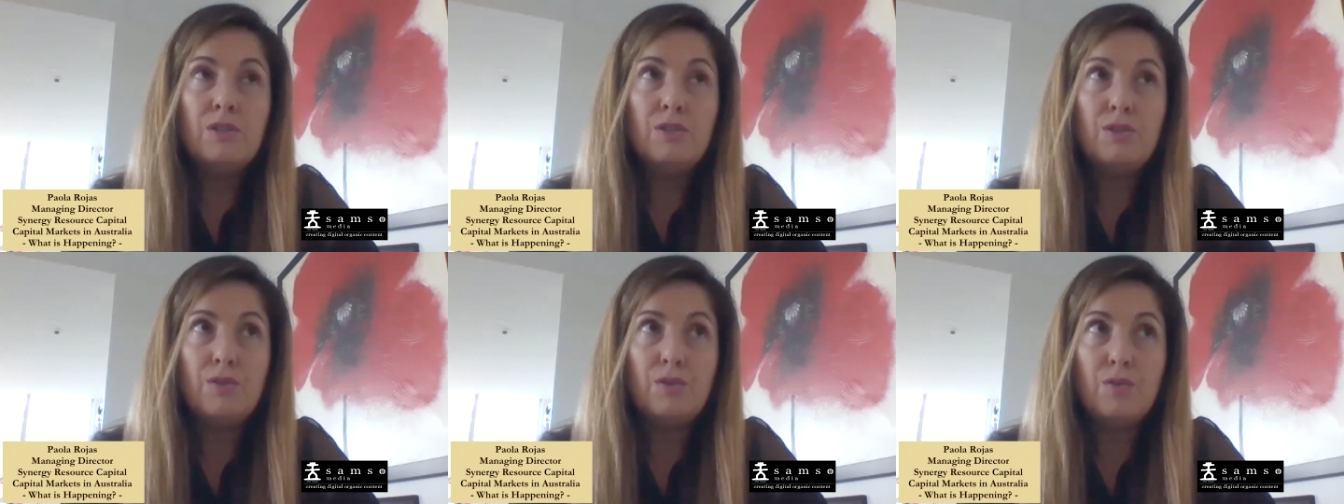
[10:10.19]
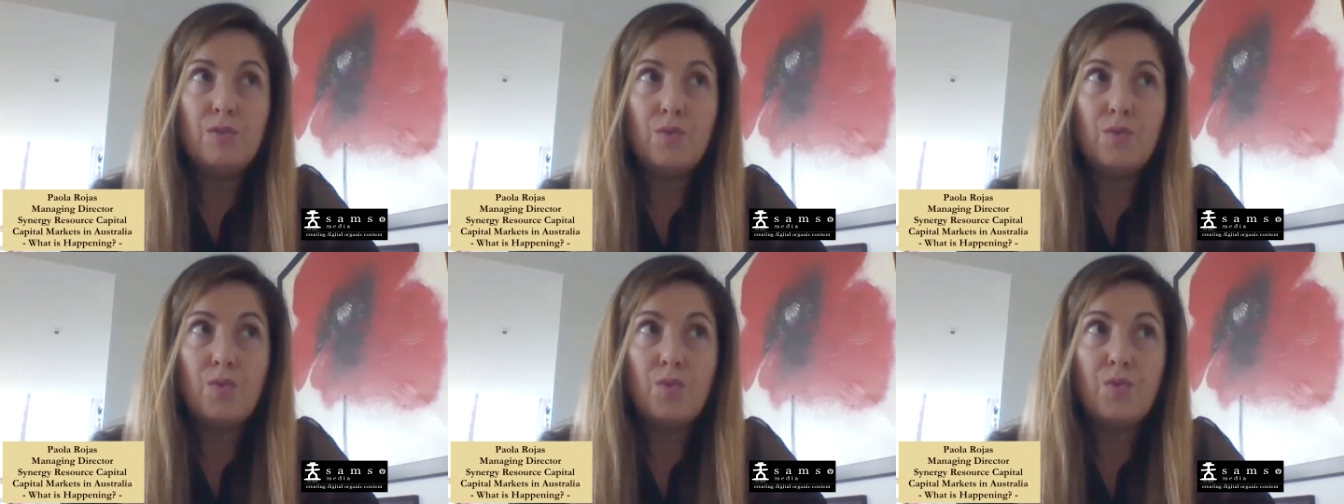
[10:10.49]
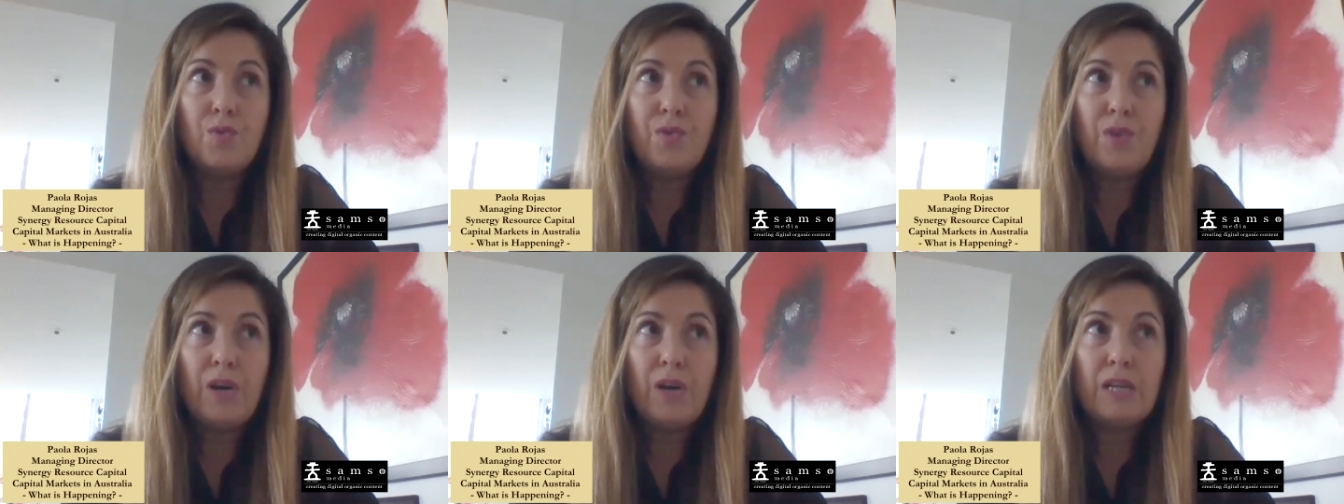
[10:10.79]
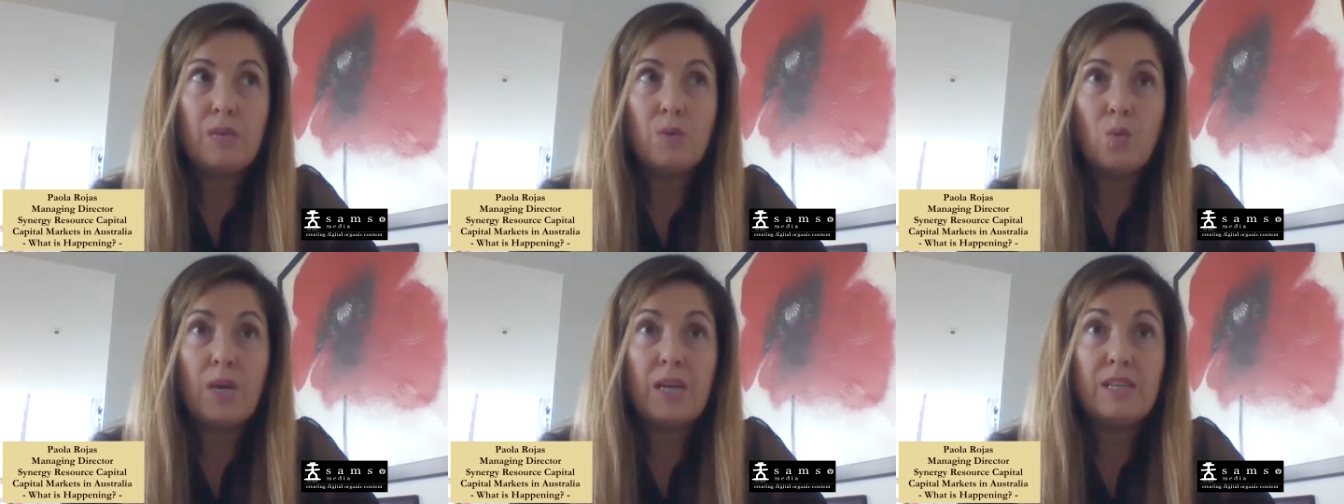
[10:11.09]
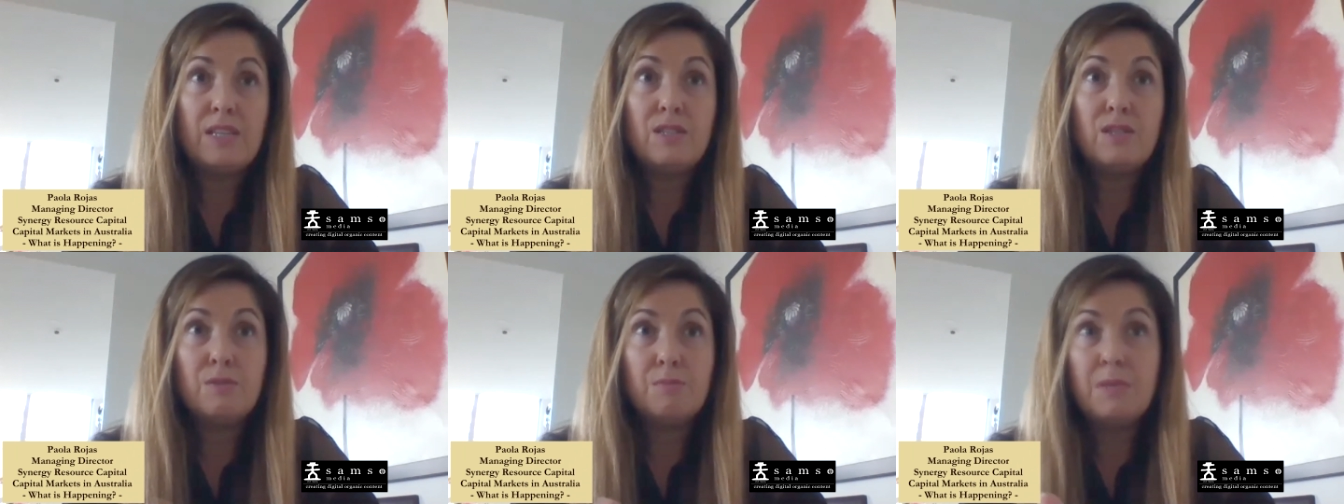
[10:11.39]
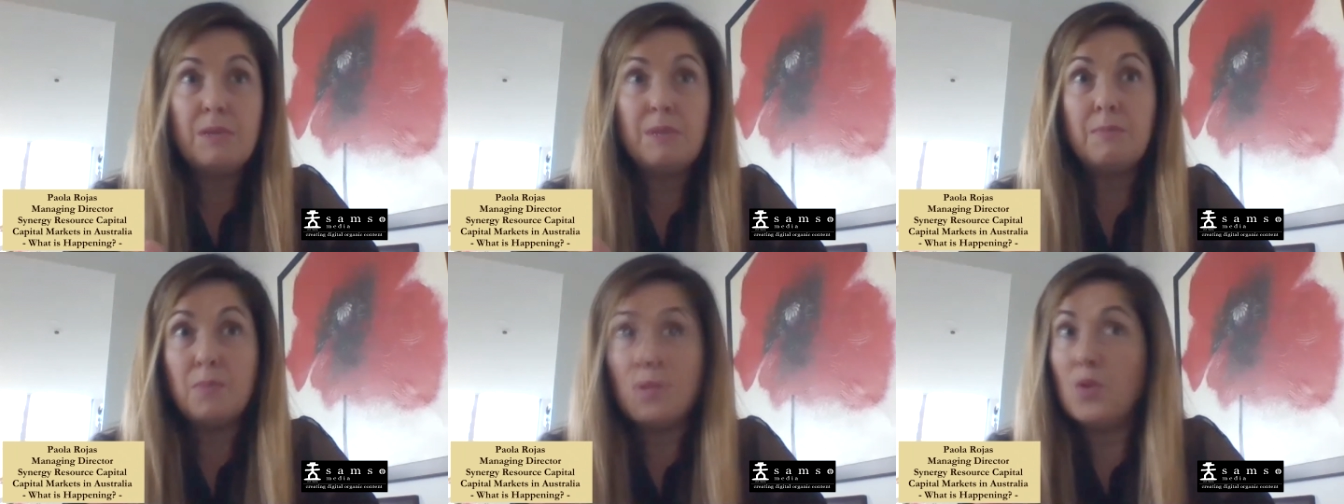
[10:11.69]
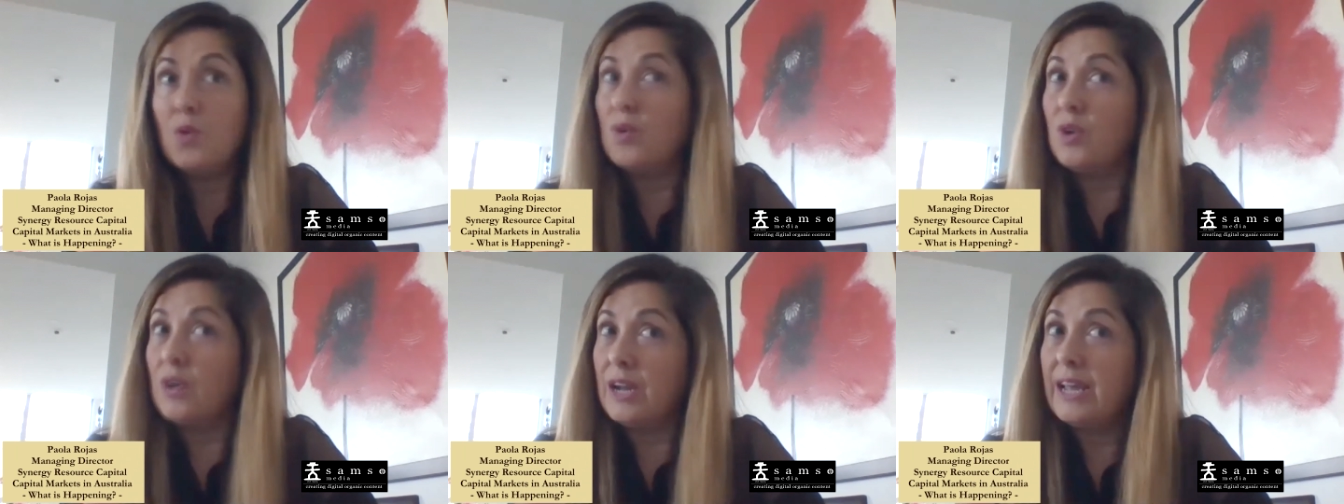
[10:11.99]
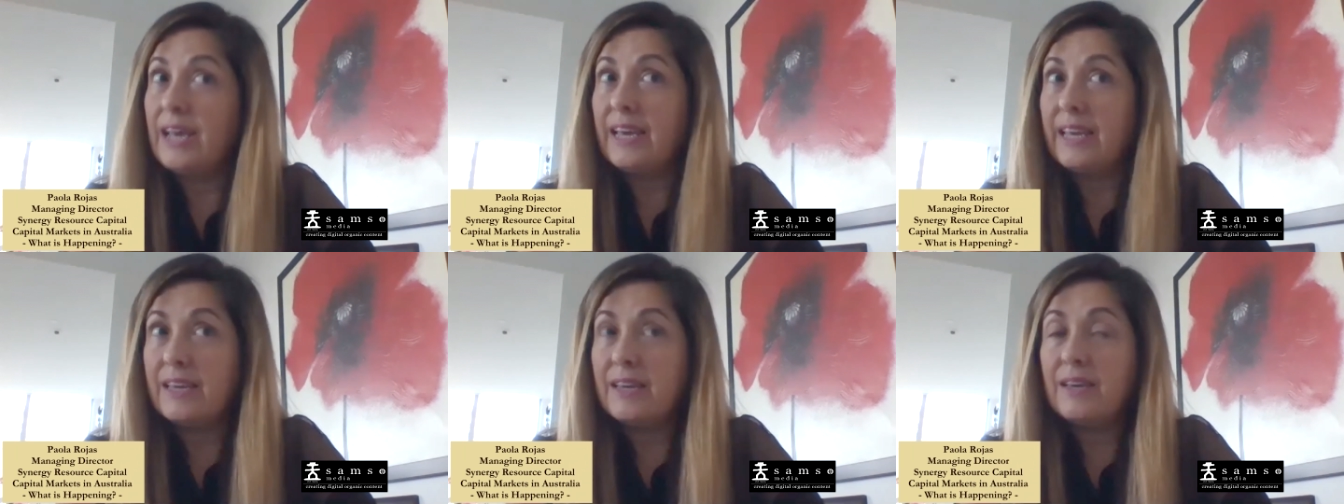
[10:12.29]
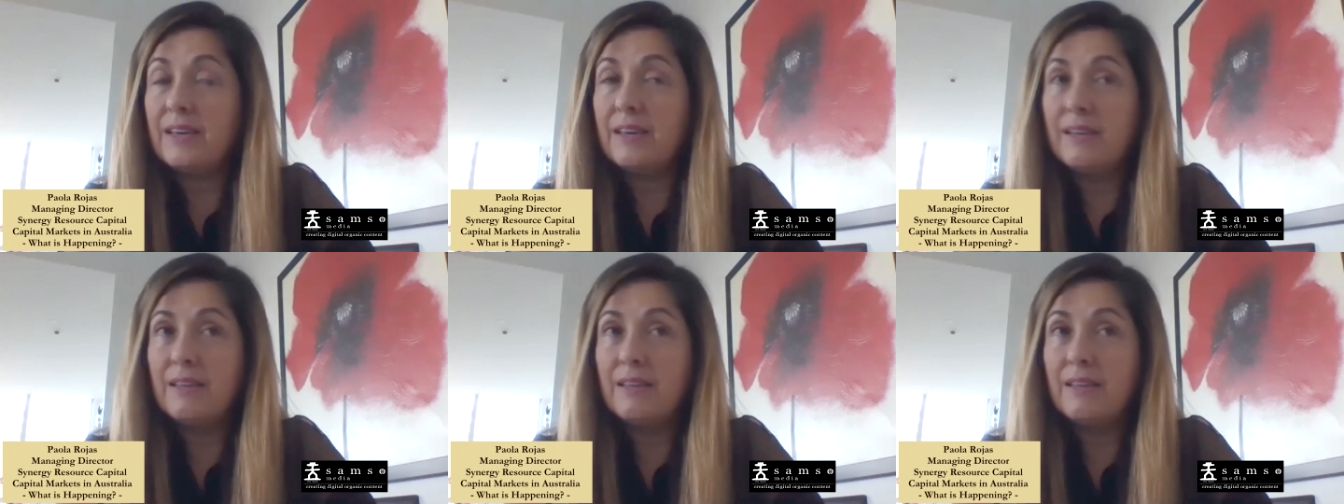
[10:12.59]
to find ways to be more like